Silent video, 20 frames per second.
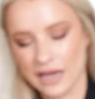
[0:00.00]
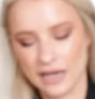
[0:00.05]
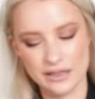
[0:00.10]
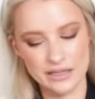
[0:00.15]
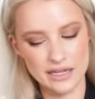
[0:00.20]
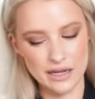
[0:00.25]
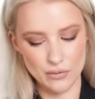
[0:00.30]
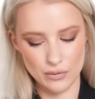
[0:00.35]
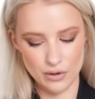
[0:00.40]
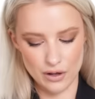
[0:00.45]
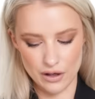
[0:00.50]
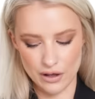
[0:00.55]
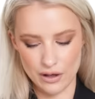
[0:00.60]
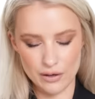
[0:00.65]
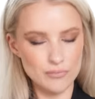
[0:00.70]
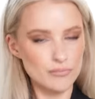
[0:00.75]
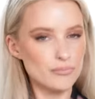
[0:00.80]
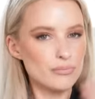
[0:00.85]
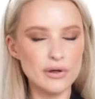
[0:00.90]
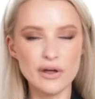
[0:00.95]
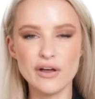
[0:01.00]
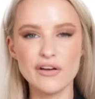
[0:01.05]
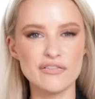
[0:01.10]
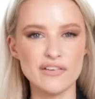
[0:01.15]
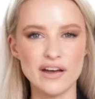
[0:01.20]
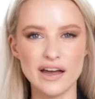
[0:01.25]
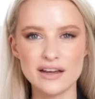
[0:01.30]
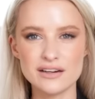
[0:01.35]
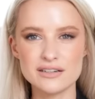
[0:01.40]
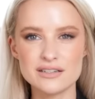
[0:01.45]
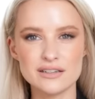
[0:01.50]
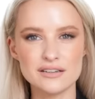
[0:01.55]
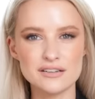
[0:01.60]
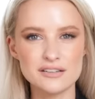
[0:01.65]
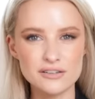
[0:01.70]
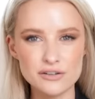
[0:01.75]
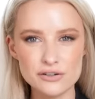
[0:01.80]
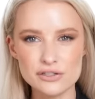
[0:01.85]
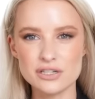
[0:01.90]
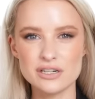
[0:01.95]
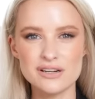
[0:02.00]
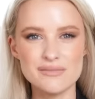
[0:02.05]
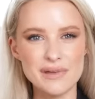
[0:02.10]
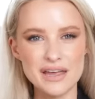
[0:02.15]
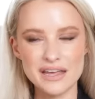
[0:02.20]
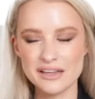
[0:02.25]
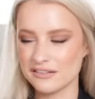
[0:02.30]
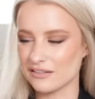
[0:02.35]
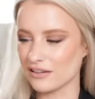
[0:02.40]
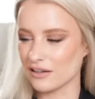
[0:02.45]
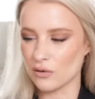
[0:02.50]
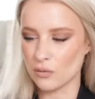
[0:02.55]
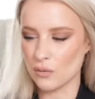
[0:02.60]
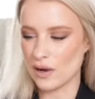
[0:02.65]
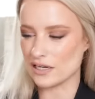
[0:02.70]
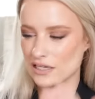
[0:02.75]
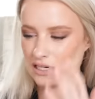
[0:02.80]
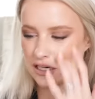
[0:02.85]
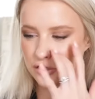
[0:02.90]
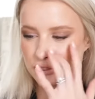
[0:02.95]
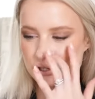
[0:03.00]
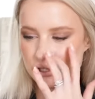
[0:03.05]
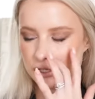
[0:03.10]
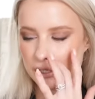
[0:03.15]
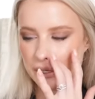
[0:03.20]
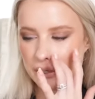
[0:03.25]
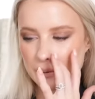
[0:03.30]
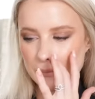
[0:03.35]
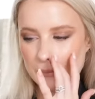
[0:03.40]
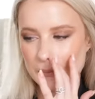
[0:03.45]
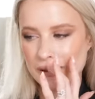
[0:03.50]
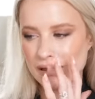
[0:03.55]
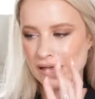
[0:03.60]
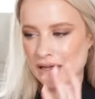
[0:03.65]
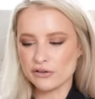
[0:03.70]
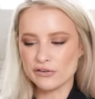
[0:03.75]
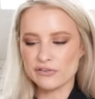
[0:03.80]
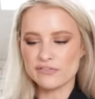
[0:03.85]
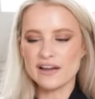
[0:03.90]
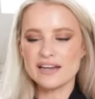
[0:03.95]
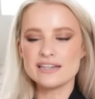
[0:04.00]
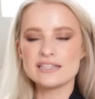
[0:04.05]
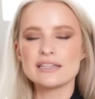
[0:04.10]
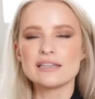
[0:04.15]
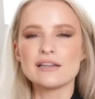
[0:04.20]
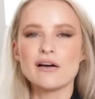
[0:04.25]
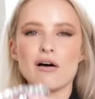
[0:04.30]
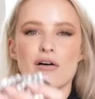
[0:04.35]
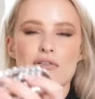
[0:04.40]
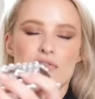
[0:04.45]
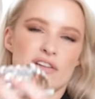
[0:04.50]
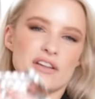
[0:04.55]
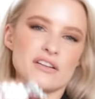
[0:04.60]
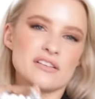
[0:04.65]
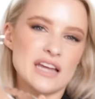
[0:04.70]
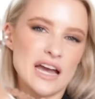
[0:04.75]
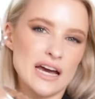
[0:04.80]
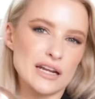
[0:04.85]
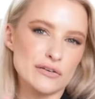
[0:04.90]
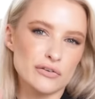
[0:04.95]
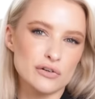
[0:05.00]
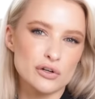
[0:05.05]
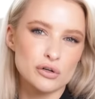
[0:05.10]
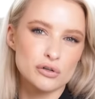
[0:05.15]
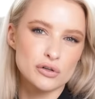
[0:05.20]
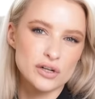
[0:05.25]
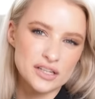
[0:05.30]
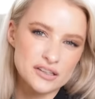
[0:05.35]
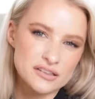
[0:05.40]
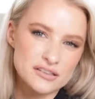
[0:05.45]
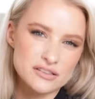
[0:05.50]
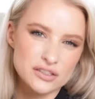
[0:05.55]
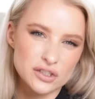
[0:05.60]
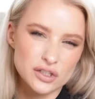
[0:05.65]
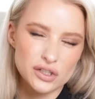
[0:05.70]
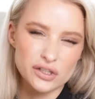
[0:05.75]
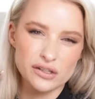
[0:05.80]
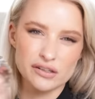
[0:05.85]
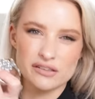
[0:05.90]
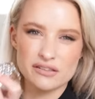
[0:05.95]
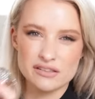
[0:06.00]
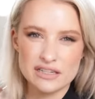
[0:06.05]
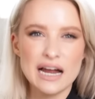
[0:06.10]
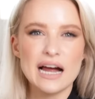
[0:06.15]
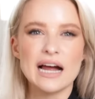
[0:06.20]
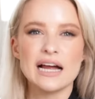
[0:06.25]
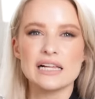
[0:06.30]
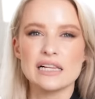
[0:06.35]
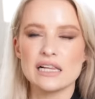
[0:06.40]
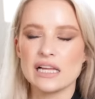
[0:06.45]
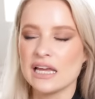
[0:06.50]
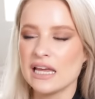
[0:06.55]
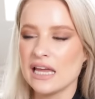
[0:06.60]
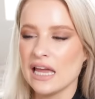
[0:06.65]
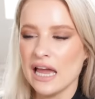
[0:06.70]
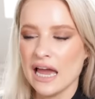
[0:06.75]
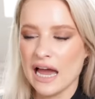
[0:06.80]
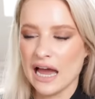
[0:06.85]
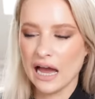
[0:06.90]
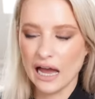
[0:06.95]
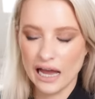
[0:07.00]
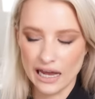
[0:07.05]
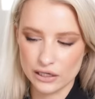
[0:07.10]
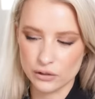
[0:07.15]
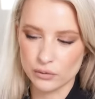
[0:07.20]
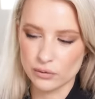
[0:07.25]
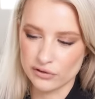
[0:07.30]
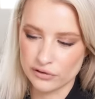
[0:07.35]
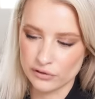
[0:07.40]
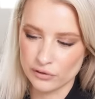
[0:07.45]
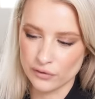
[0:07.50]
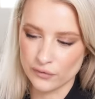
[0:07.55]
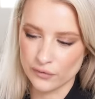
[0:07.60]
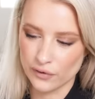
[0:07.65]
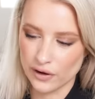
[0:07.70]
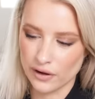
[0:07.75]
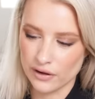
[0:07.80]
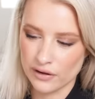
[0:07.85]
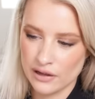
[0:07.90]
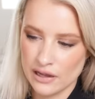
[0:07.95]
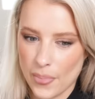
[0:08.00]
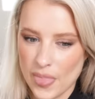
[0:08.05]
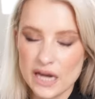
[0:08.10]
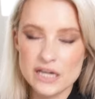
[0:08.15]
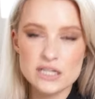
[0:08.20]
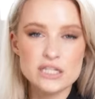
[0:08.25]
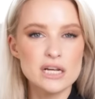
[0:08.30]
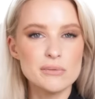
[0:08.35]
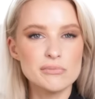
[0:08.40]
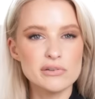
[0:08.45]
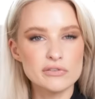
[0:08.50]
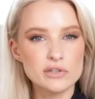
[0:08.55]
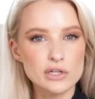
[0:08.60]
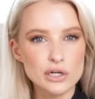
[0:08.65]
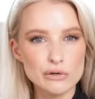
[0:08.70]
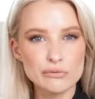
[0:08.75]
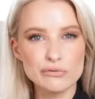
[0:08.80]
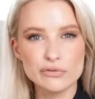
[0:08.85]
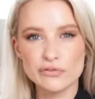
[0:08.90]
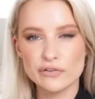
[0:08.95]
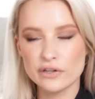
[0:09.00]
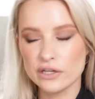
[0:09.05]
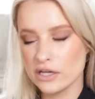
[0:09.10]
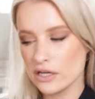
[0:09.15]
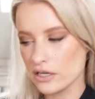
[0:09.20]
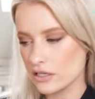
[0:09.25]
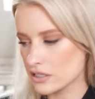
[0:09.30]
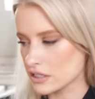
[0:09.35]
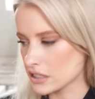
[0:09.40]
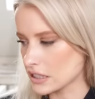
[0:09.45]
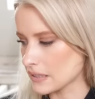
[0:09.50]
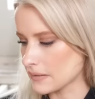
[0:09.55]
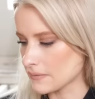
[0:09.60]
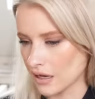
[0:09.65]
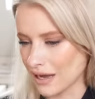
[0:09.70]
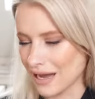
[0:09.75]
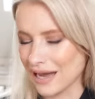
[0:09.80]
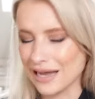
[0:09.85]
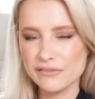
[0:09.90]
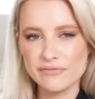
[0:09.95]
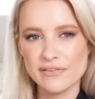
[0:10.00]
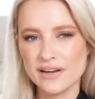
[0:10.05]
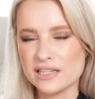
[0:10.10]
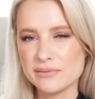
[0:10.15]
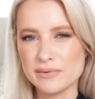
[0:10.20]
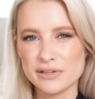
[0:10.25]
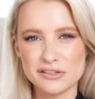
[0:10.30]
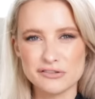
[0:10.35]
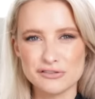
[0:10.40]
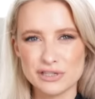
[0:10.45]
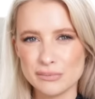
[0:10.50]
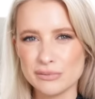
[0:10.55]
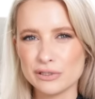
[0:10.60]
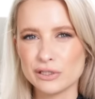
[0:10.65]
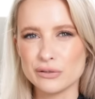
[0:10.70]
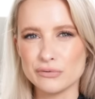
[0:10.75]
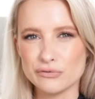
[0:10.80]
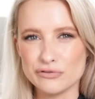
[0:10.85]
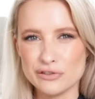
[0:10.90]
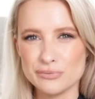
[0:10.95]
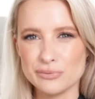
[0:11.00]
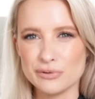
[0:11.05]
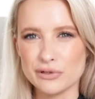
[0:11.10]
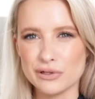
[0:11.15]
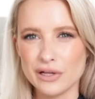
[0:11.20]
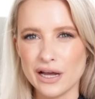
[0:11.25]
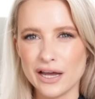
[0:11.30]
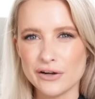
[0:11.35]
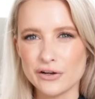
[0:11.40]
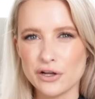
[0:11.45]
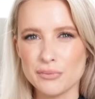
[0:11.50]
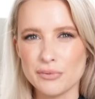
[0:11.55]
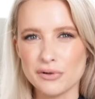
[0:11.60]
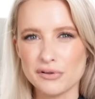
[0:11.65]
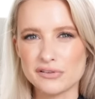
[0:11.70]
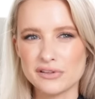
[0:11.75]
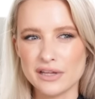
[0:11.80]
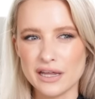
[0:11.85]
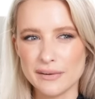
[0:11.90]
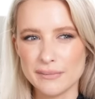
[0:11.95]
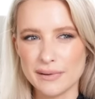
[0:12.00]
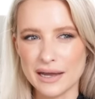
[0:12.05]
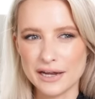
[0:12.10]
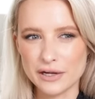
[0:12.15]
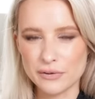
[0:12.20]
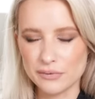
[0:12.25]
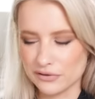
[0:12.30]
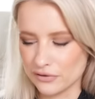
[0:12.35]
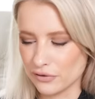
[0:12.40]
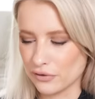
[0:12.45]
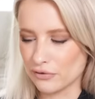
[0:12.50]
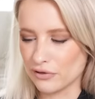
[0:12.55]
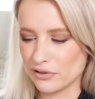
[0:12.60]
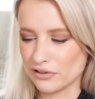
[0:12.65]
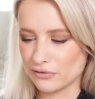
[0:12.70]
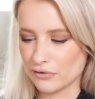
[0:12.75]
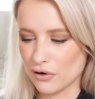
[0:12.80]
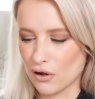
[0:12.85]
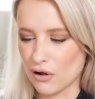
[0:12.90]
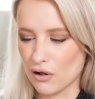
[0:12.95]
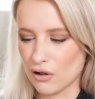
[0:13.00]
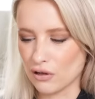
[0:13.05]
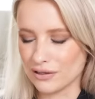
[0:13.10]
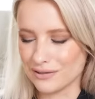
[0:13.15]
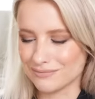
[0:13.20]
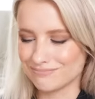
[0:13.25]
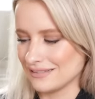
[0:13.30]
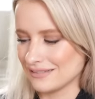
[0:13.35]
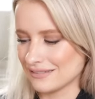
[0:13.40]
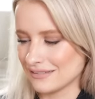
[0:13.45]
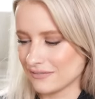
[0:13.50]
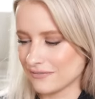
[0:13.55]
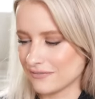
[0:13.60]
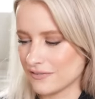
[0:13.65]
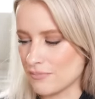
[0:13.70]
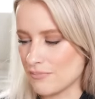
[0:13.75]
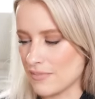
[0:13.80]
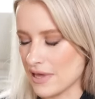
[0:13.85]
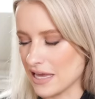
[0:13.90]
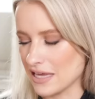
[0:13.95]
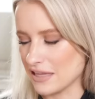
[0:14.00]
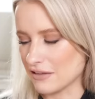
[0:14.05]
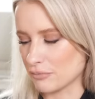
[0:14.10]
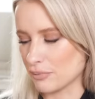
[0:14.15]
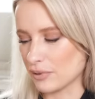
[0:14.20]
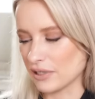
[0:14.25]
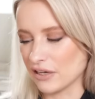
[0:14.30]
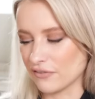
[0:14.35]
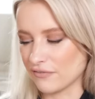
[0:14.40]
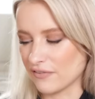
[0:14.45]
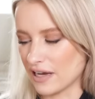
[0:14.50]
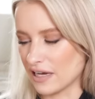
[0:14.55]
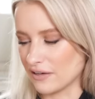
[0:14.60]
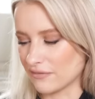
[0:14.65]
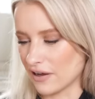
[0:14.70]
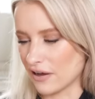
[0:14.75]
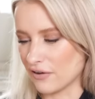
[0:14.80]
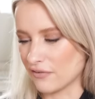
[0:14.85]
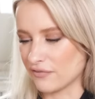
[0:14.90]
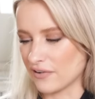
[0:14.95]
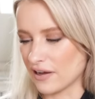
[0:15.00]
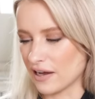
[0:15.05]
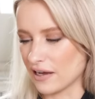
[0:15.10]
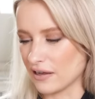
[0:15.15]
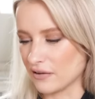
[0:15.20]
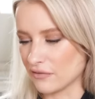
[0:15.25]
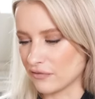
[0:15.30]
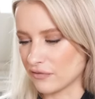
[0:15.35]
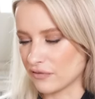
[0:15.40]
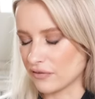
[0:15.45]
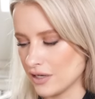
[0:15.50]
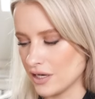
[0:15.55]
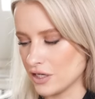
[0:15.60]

And they were perfect. Such an amazing wedding shoe. And you'll find a lot of this kind of crystal style at Aquazzura. In terms of comfort, I find them extremely comfortable. I'd almost say my Aquazzuras are all, for me, they're probably a five out of five.